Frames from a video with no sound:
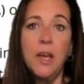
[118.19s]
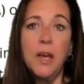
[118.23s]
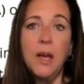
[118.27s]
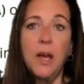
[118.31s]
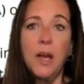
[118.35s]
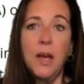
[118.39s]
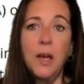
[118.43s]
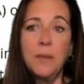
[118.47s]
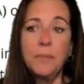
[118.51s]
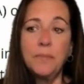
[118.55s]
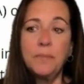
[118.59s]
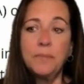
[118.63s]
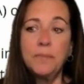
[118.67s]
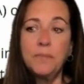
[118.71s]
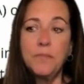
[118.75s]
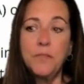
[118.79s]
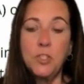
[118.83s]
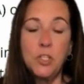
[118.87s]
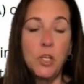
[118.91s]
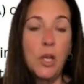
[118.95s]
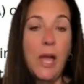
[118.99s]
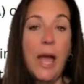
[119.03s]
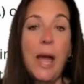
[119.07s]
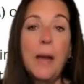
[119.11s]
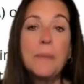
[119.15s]

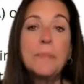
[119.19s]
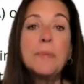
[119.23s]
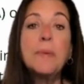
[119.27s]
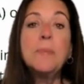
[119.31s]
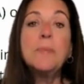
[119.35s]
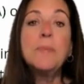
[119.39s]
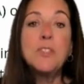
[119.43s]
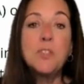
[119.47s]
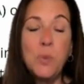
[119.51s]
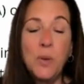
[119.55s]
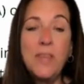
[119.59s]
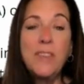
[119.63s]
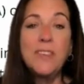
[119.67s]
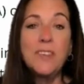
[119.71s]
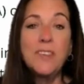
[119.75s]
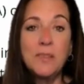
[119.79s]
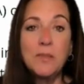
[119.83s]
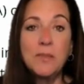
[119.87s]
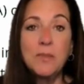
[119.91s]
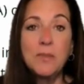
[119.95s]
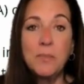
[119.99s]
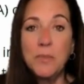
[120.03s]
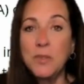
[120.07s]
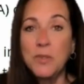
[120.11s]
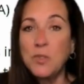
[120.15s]
to happen between
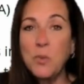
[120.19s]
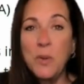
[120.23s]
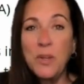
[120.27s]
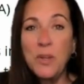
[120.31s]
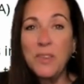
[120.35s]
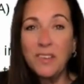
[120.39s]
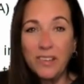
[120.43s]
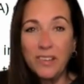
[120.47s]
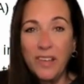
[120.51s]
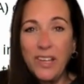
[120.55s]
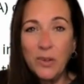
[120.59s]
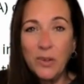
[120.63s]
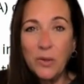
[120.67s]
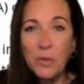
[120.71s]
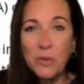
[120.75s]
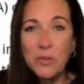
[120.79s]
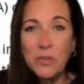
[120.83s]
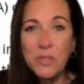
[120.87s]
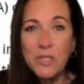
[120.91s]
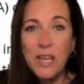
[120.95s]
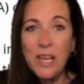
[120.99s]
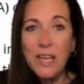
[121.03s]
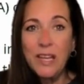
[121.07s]
the layers.